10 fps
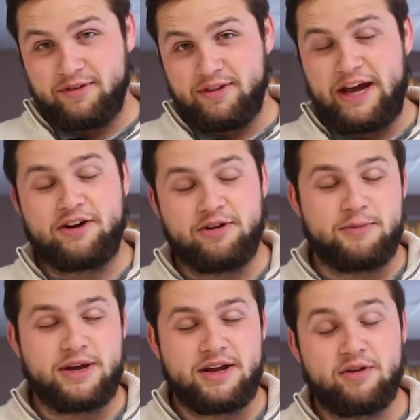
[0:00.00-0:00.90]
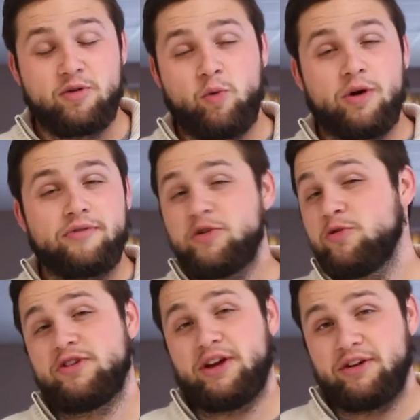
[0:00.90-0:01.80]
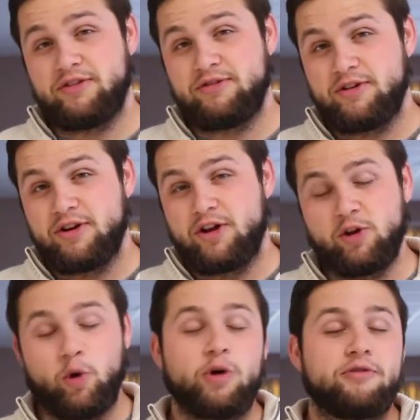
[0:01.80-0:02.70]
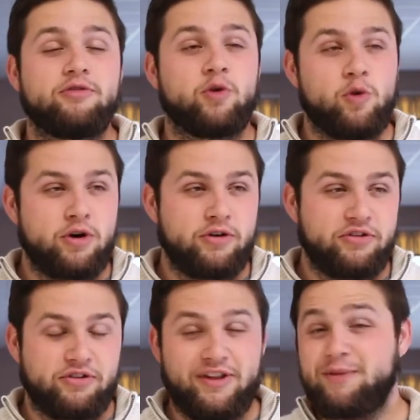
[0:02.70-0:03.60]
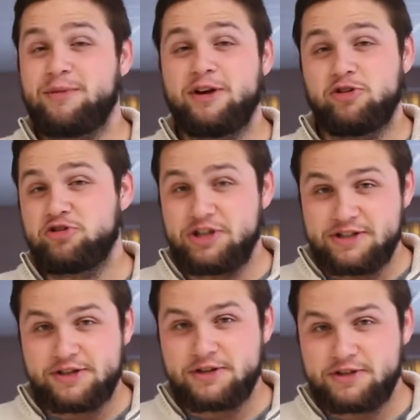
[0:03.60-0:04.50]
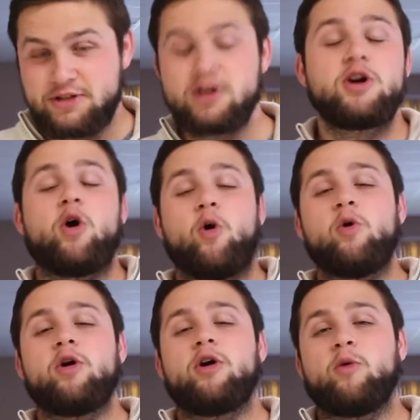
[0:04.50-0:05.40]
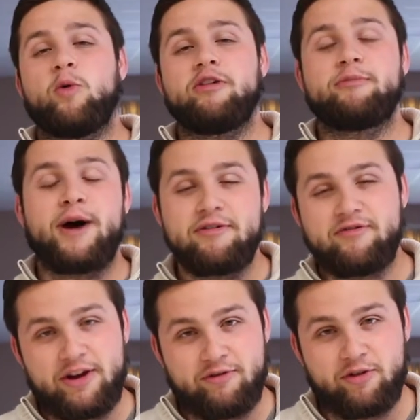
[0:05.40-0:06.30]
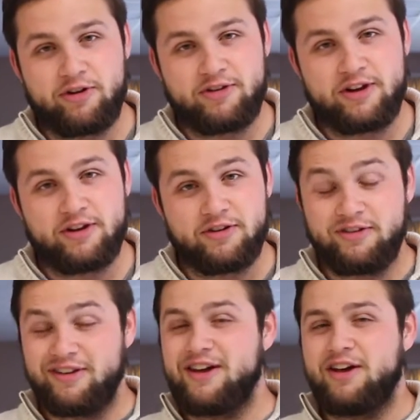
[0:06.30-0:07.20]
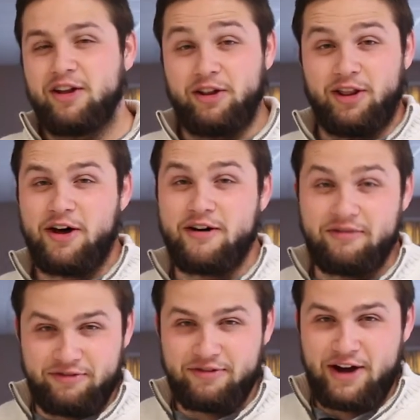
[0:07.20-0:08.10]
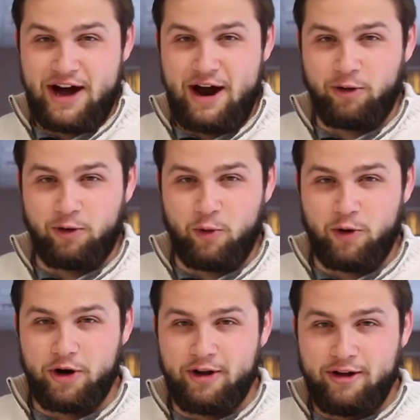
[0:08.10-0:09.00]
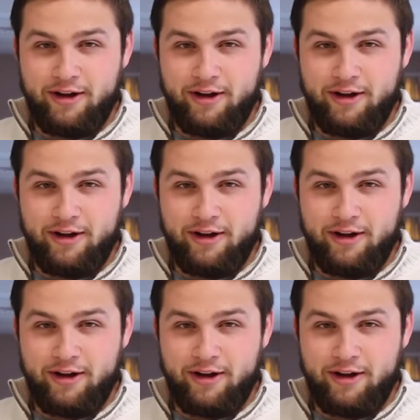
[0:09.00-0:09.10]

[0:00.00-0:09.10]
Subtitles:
that could mean one of two things. Lord of Lords, that being Jesus, or one of my favorites is Love Our Lord.